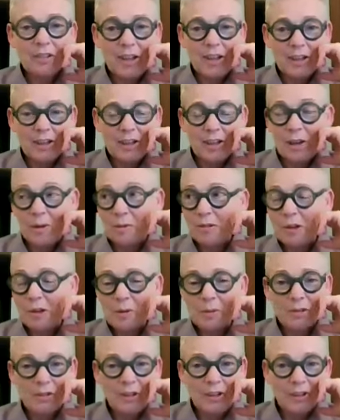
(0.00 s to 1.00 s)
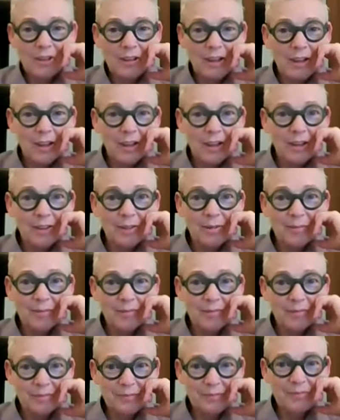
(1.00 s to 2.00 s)
is the hill I was always going to die on.
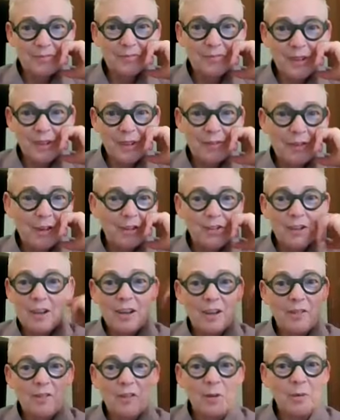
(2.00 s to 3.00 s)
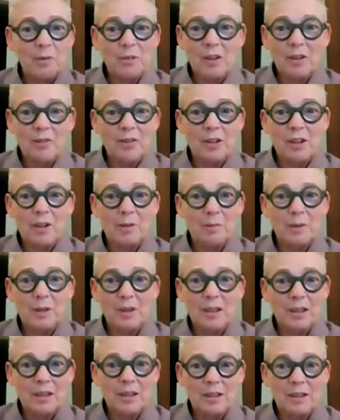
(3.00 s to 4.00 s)
If there was ever going to be
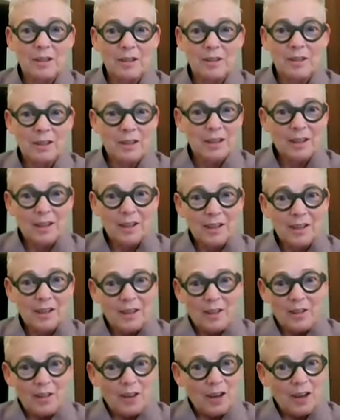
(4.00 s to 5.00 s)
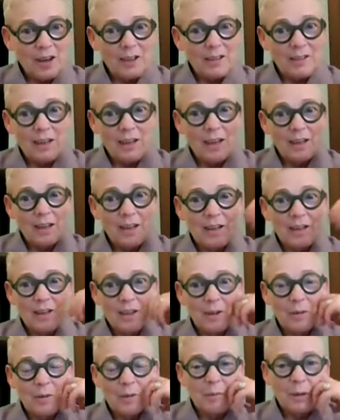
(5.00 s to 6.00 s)
a hill that I'd die
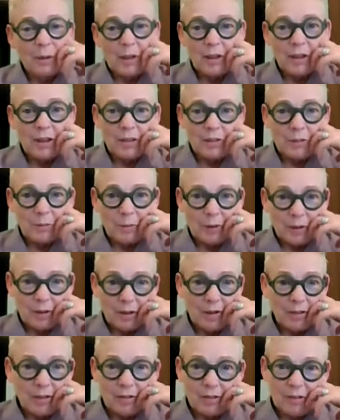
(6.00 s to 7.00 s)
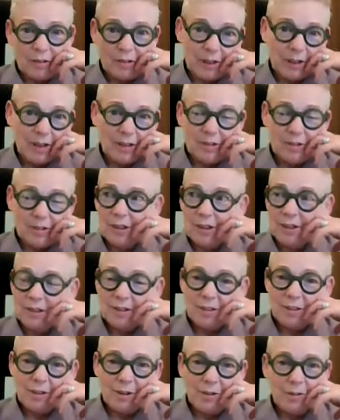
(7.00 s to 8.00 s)
on, it would be this, because it's like I
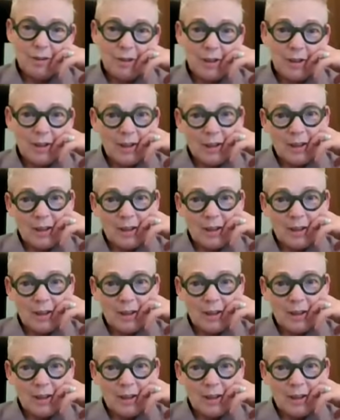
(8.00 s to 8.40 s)
said, you know,